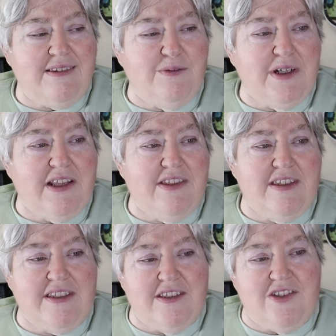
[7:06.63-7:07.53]
one of the
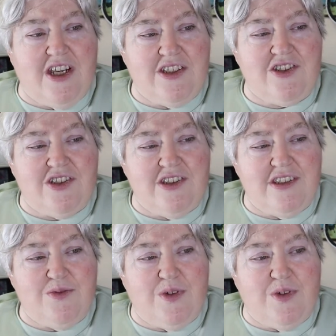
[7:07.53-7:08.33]
suggestions